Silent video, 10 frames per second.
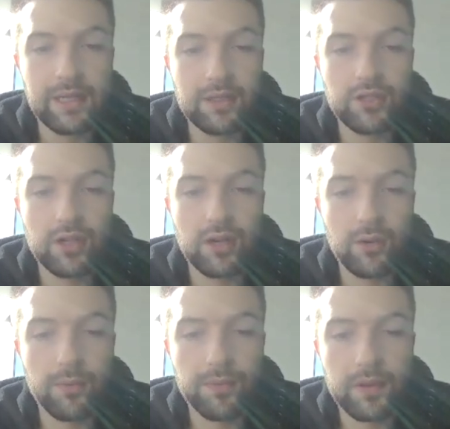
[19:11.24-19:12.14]

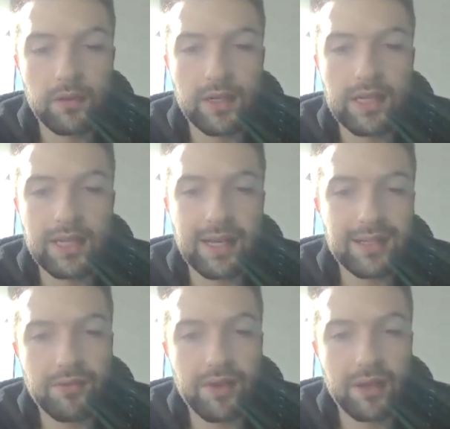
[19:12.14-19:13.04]
So looking at the
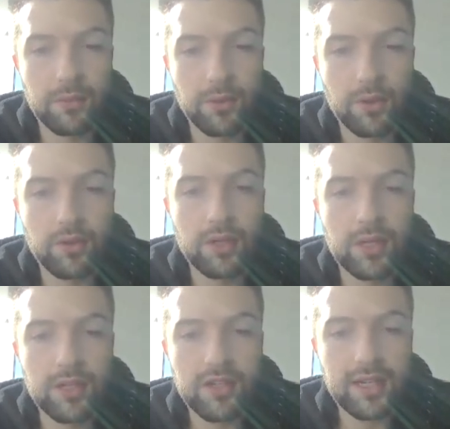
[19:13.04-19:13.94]
guys available,
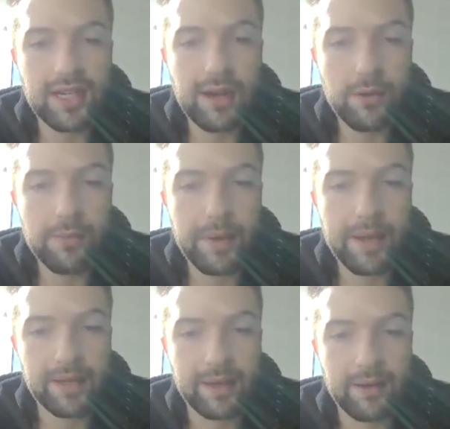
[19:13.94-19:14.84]
you got Keanu
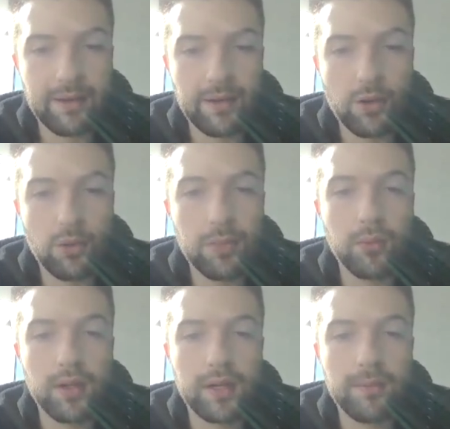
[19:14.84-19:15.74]
Benton here, Colby
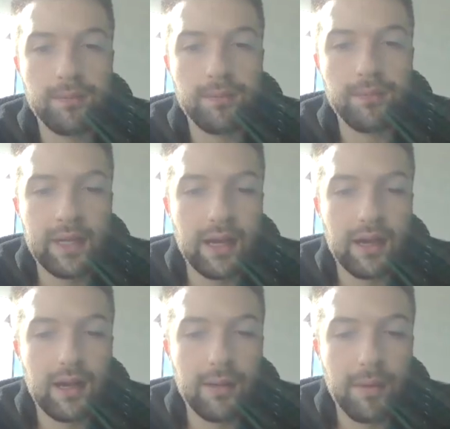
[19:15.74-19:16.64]
Wooden.
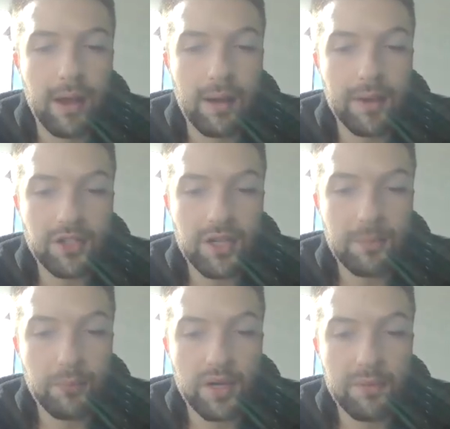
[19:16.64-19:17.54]
Um, I'm actually a
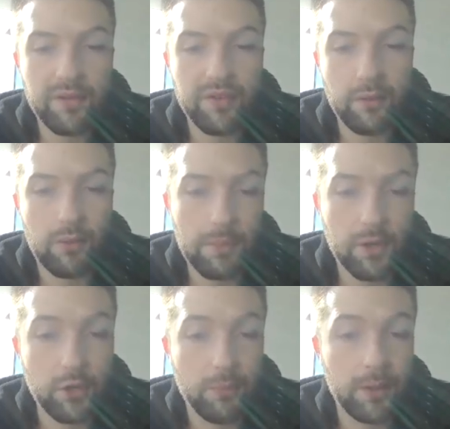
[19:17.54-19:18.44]
pretty big fan of
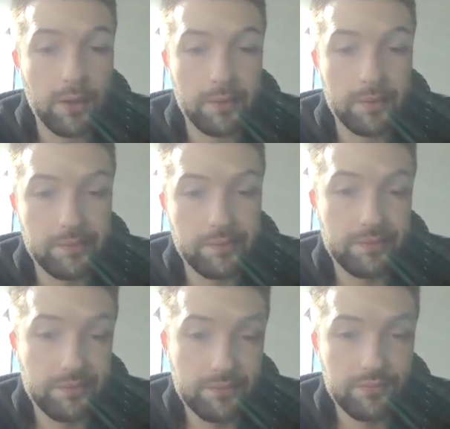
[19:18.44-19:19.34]
Robert Cooper.
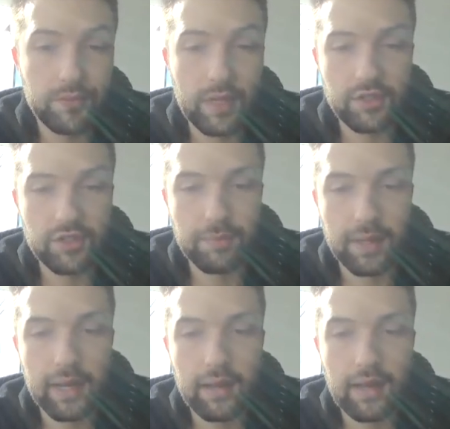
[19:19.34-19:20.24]
That's just
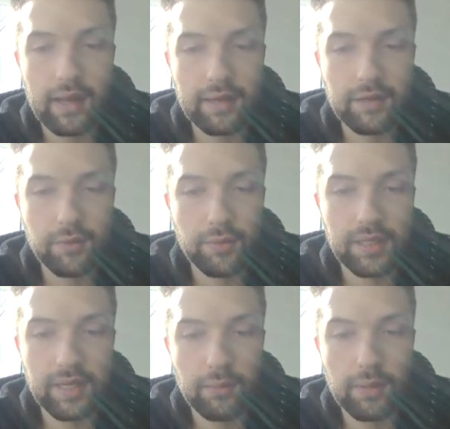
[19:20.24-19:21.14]
me. I, I do
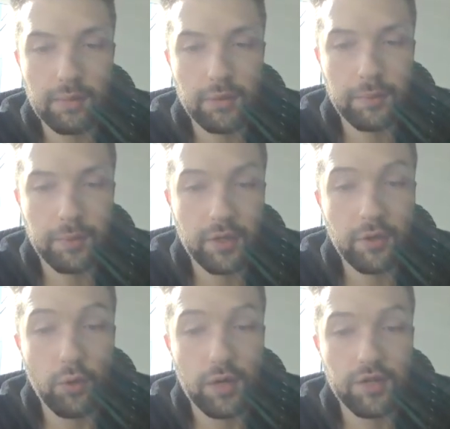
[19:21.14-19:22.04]
really like Robert Cooper and
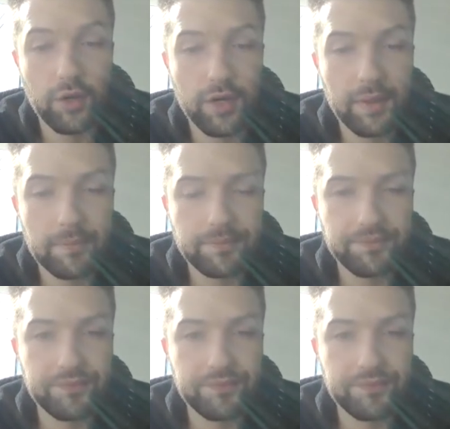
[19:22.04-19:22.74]
Corey Durden,